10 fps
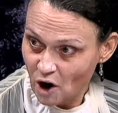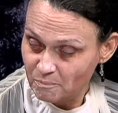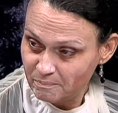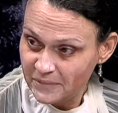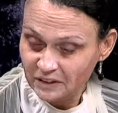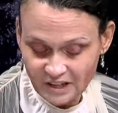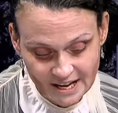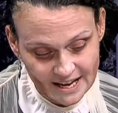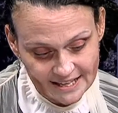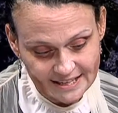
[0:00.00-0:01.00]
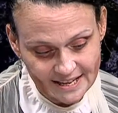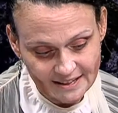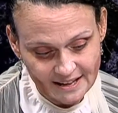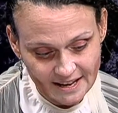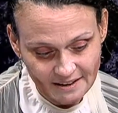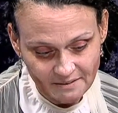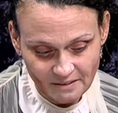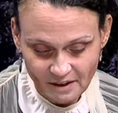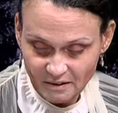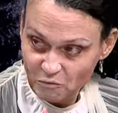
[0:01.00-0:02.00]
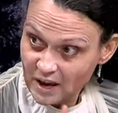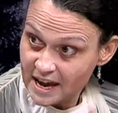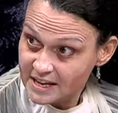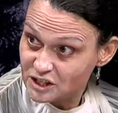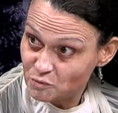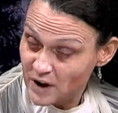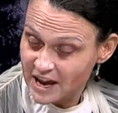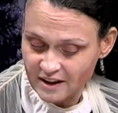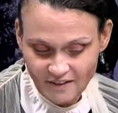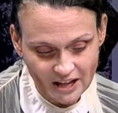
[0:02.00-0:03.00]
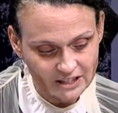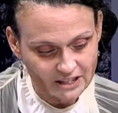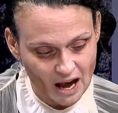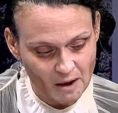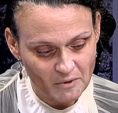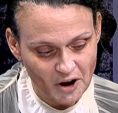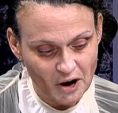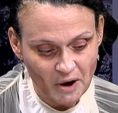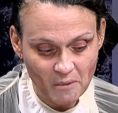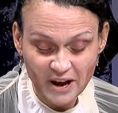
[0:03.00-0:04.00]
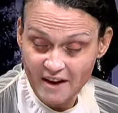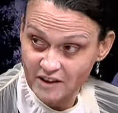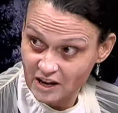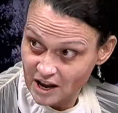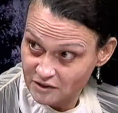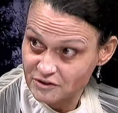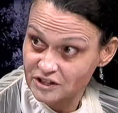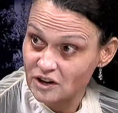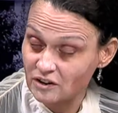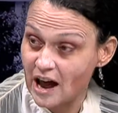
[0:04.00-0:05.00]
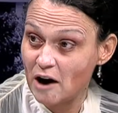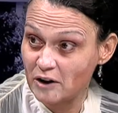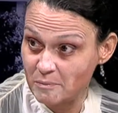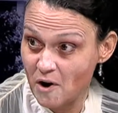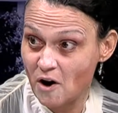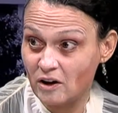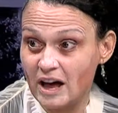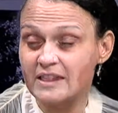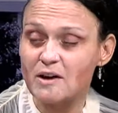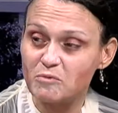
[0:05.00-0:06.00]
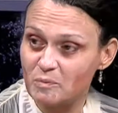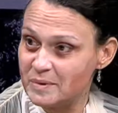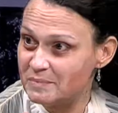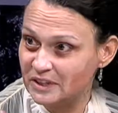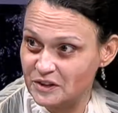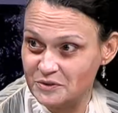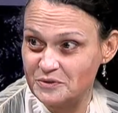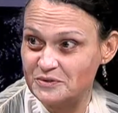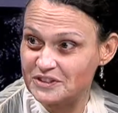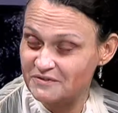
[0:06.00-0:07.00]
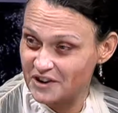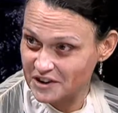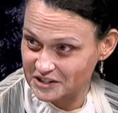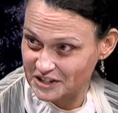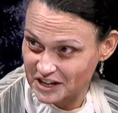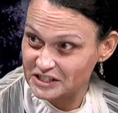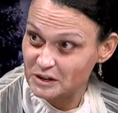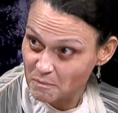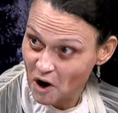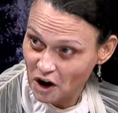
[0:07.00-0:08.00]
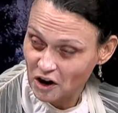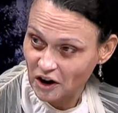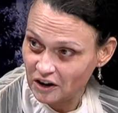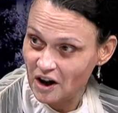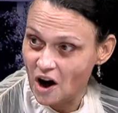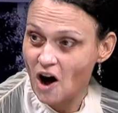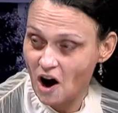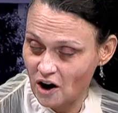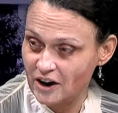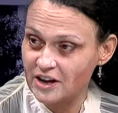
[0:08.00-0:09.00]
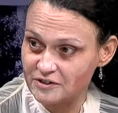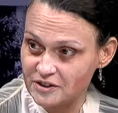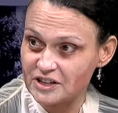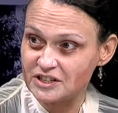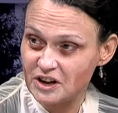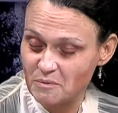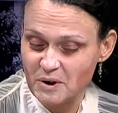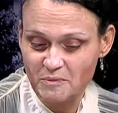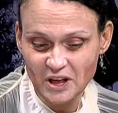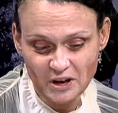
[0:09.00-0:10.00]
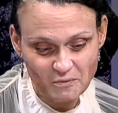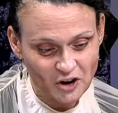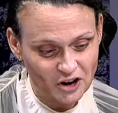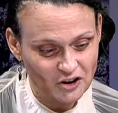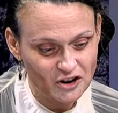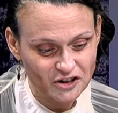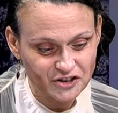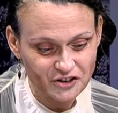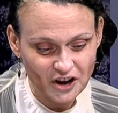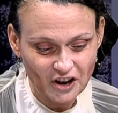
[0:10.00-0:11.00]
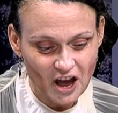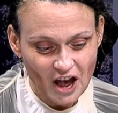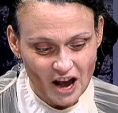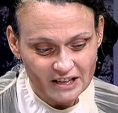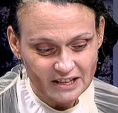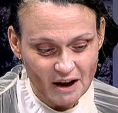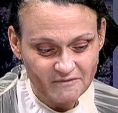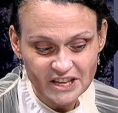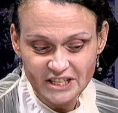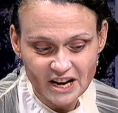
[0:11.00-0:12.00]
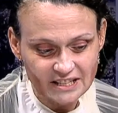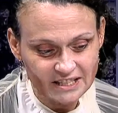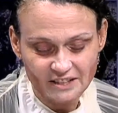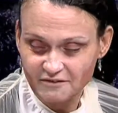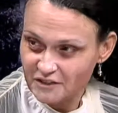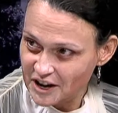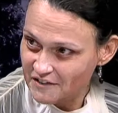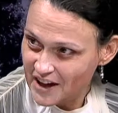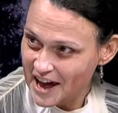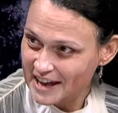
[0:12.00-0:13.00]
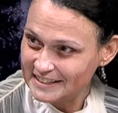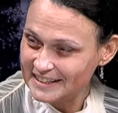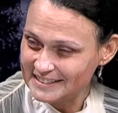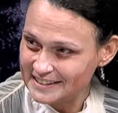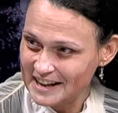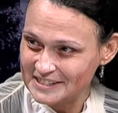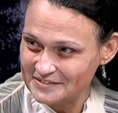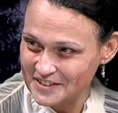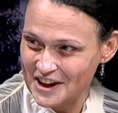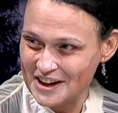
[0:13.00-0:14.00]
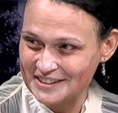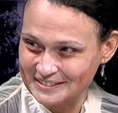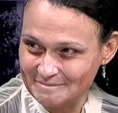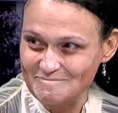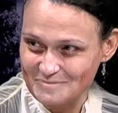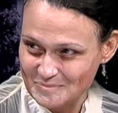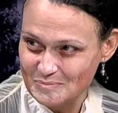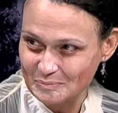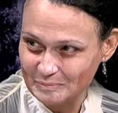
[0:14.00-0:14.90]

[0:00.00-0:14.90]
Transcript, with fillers: Our building is in the east wing of Ellis Library, and we have an entrance on Lowry Mall. And there will be balloons and various things to mark our entrance. So we really want to encourage you to come visit us. It's a free event. It's lots of fun. Yeah,